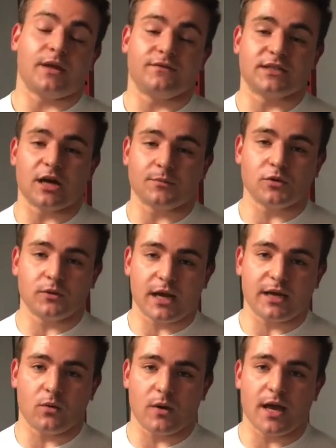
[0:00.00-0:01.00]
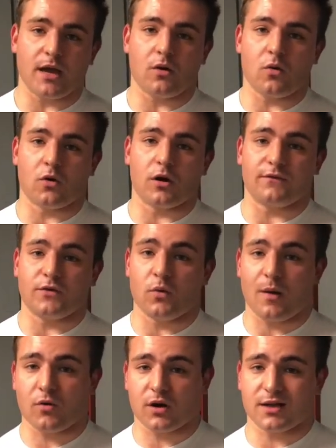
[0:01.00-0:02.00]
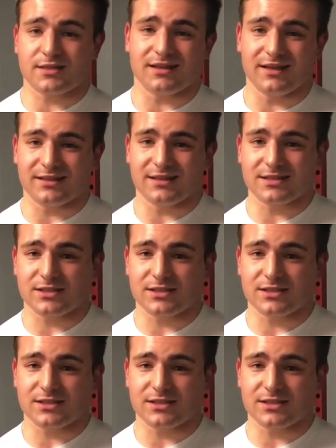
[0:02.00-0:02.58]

helped you in any way, or if you want more content like this,